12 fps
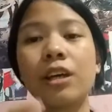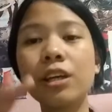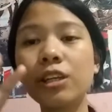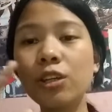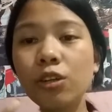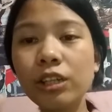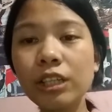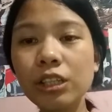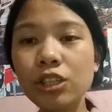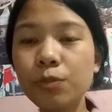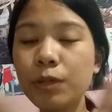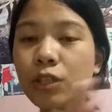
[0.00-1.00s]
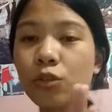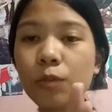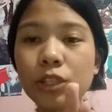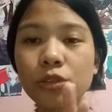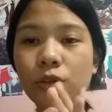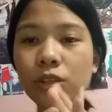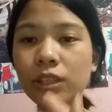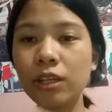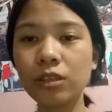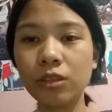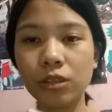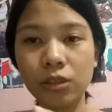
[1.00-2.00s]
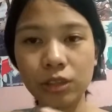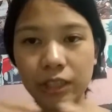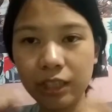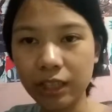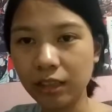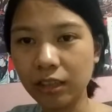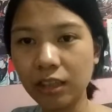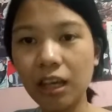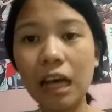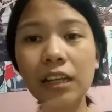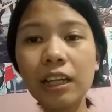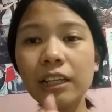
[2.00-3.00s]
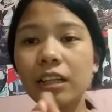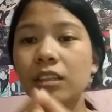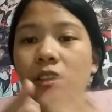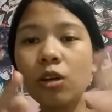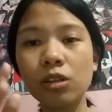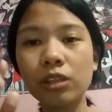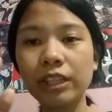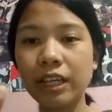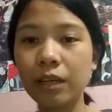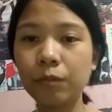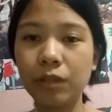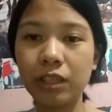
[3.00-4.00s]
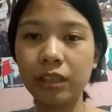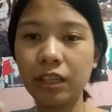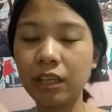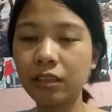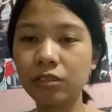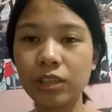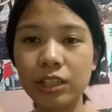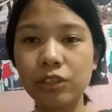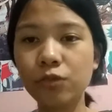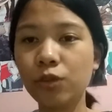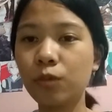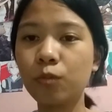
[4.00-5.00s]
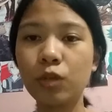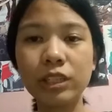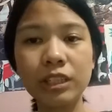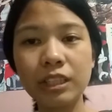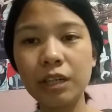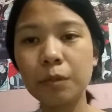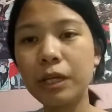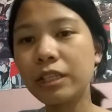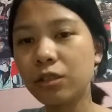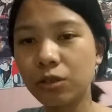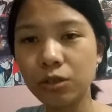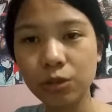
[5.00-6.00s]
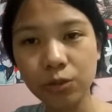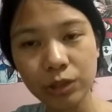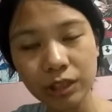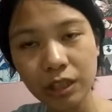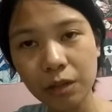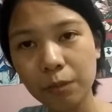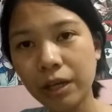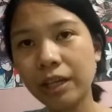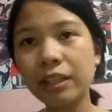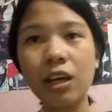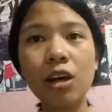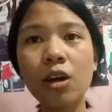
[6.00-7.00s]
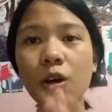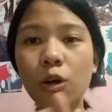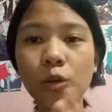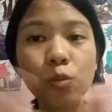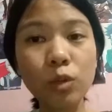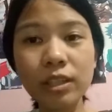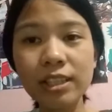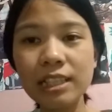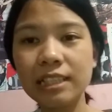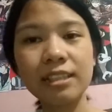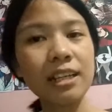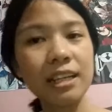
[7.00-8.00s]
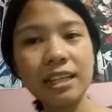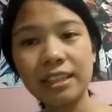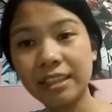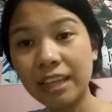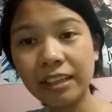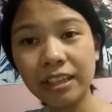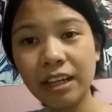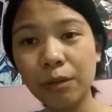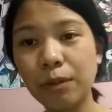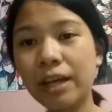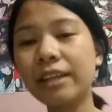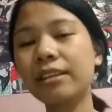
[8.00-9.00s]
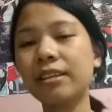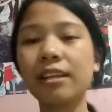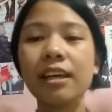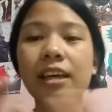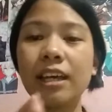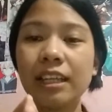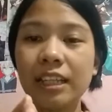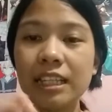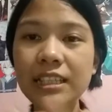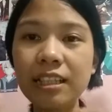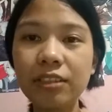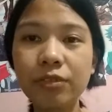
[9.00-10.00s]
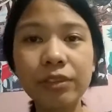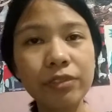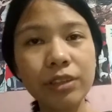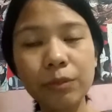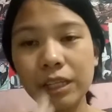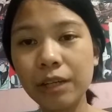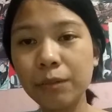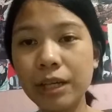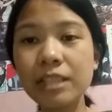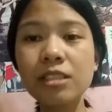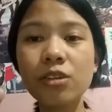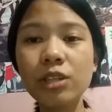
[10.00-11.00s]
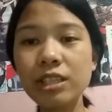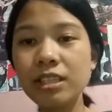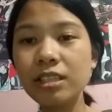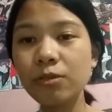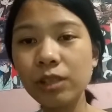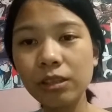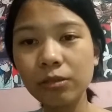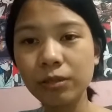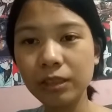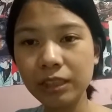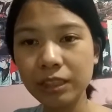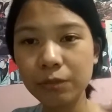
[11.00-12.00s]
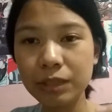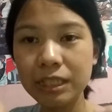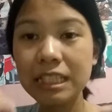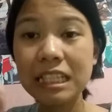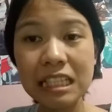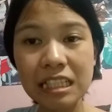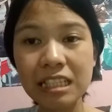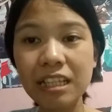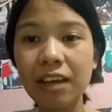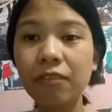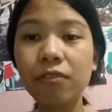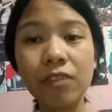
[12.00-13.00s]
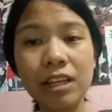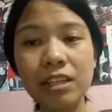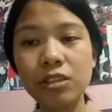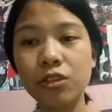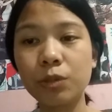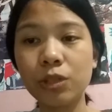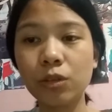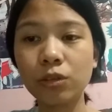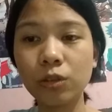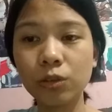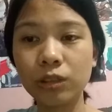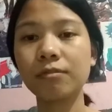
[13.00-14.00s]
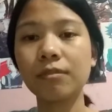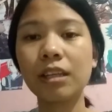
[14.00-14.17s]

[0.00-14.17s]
you don't need to spend too much quota on downloading it. Unlike other horror games that can range from 1 GB to 2 GB or worse, 10 GB, it's just 50 MB, so it will really be easy and fast to be downloaded.